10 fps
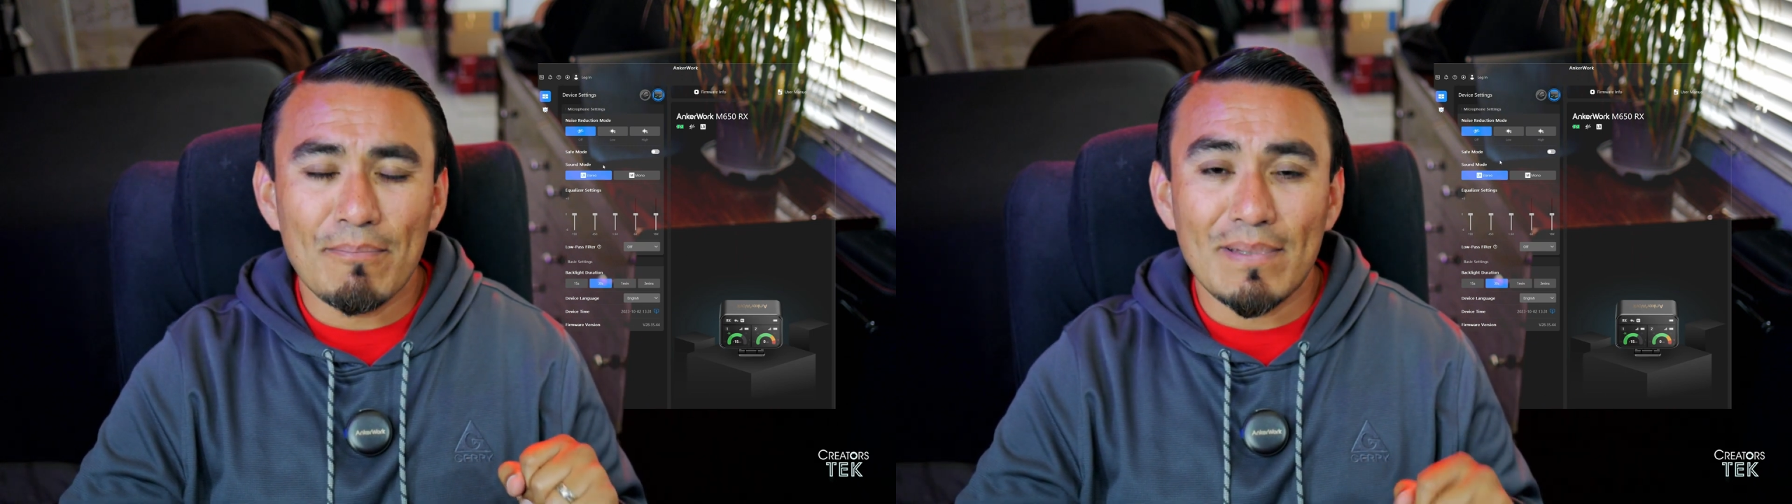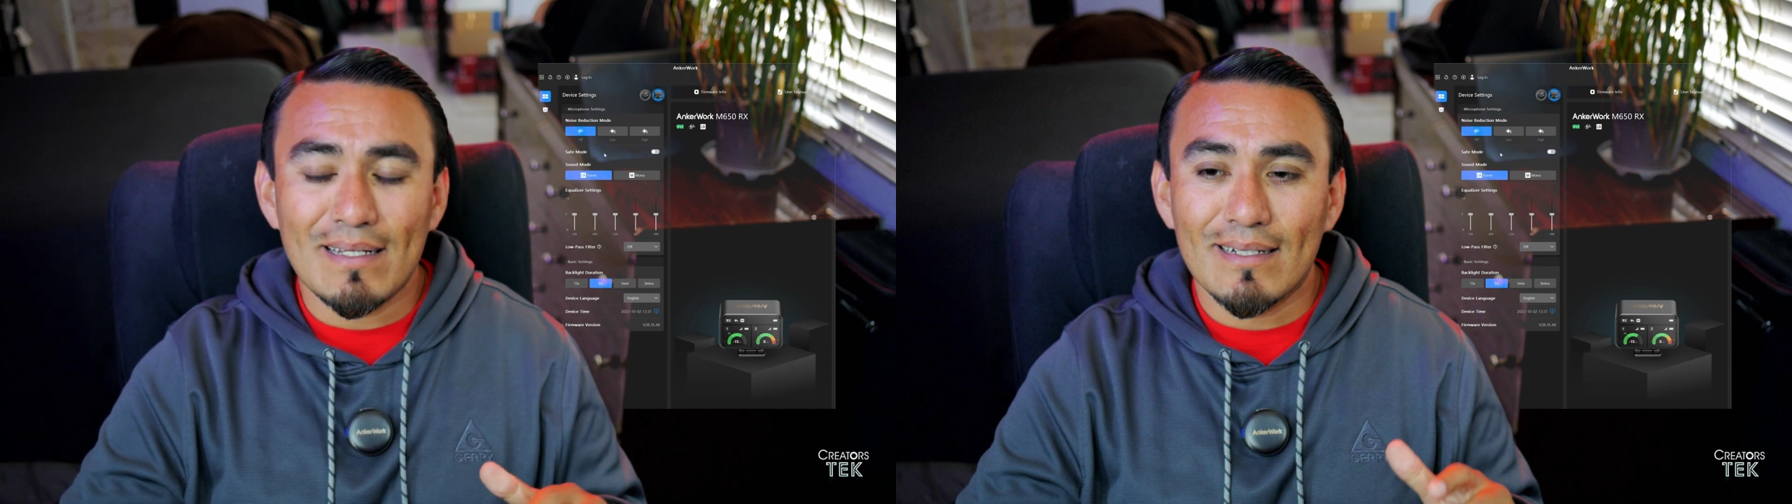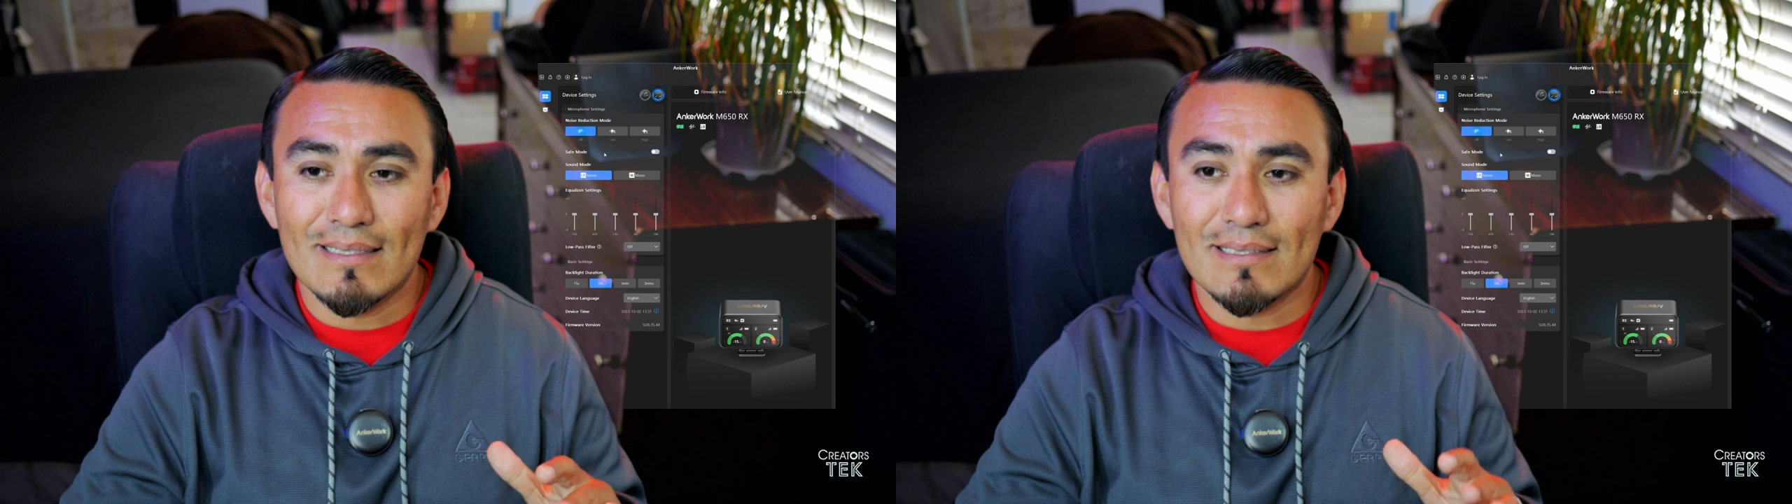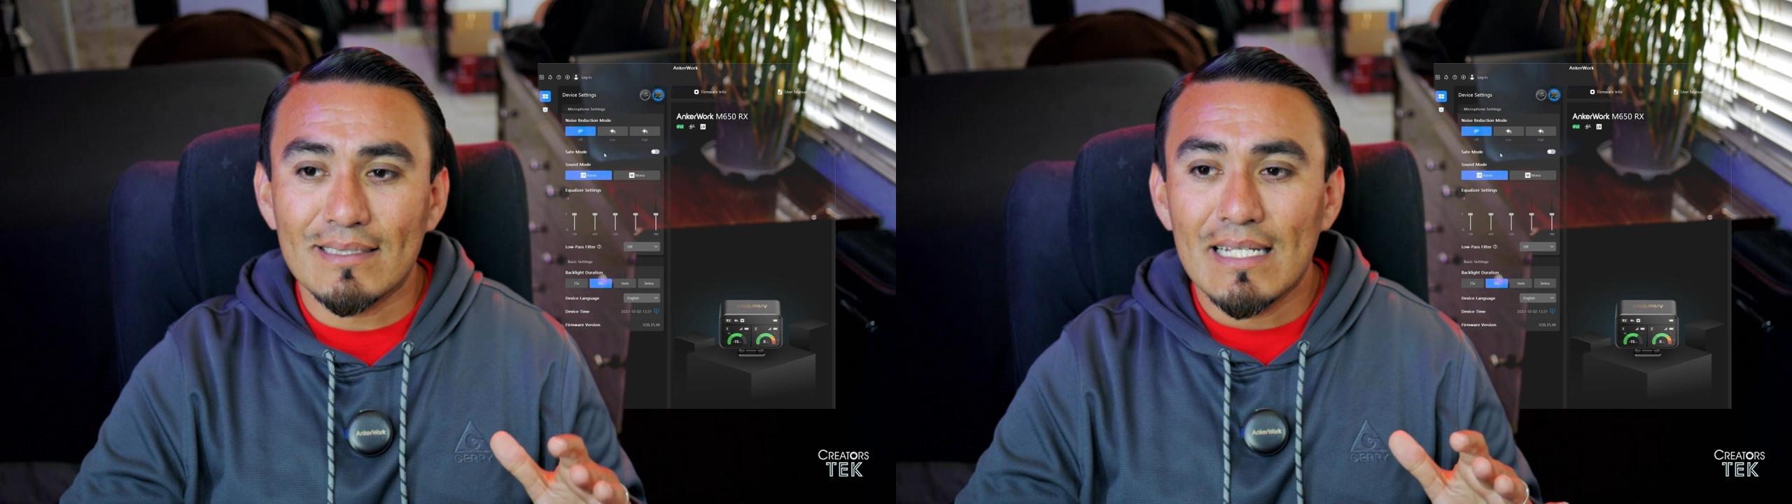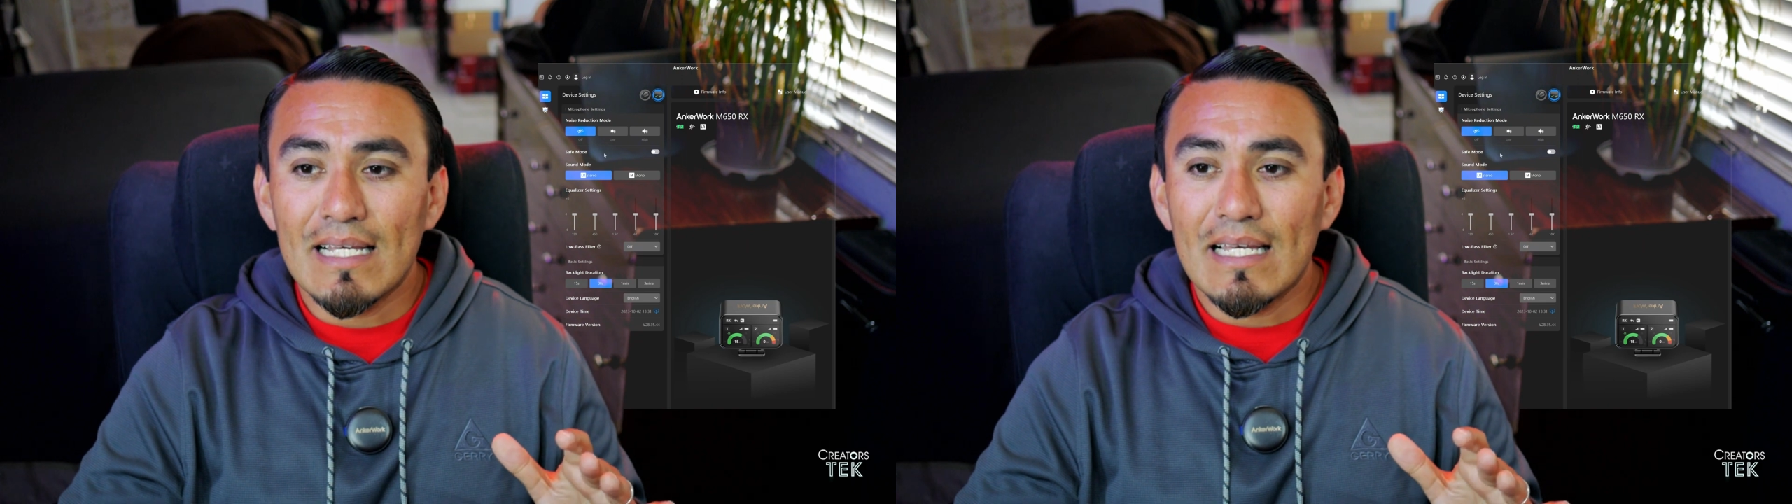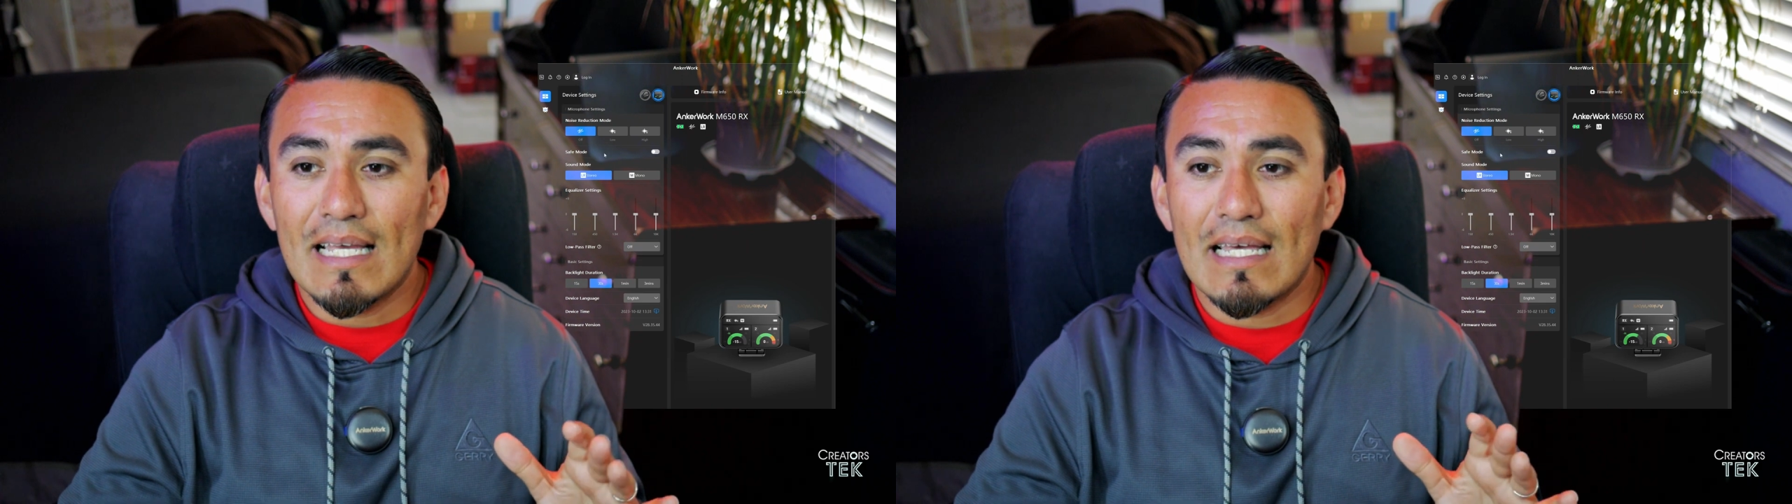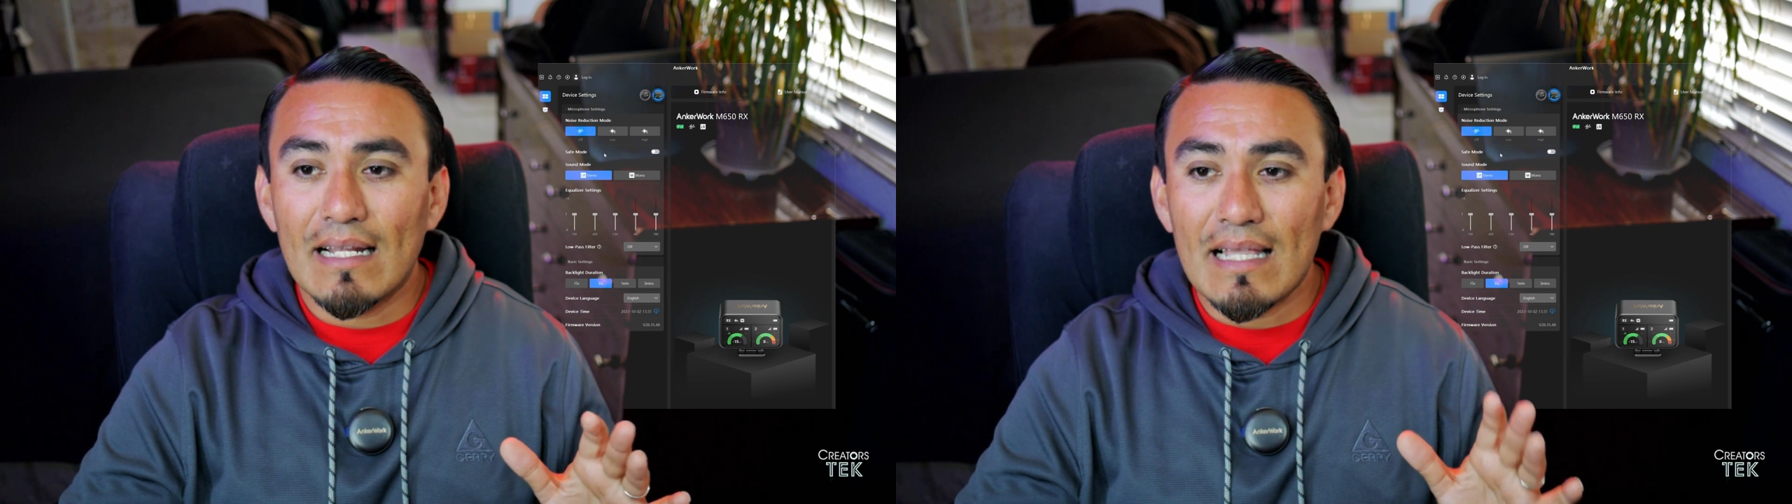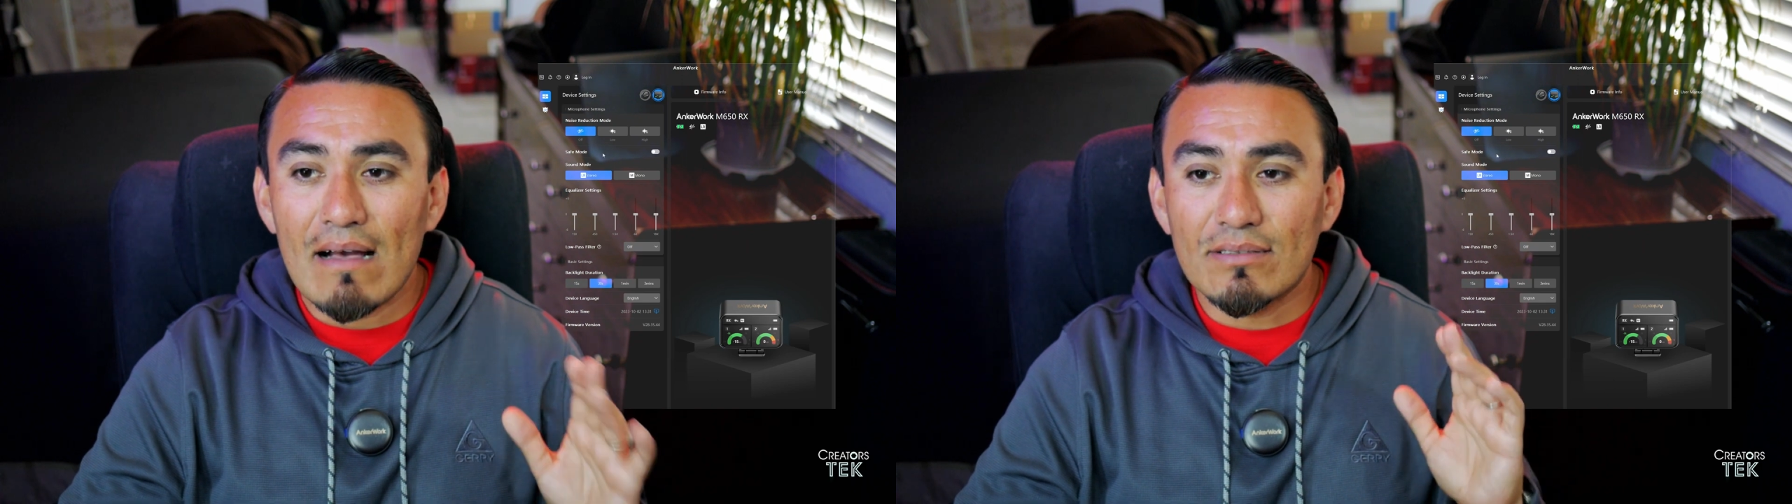Because it
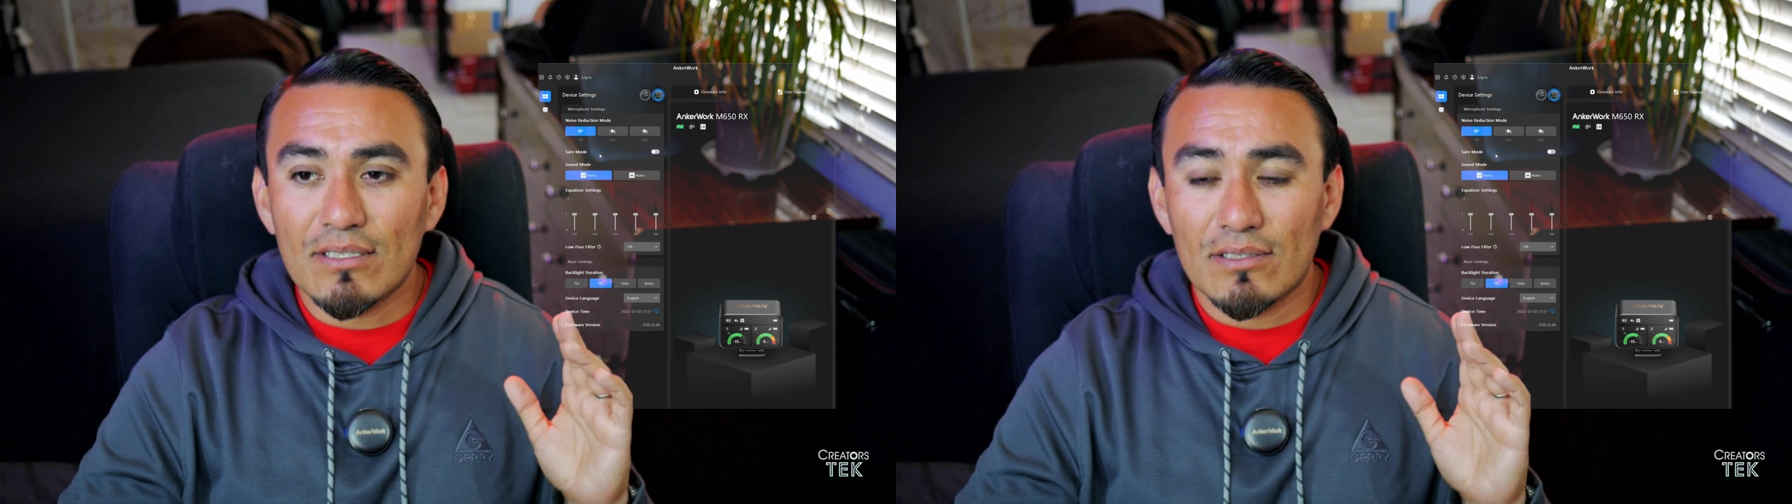allows you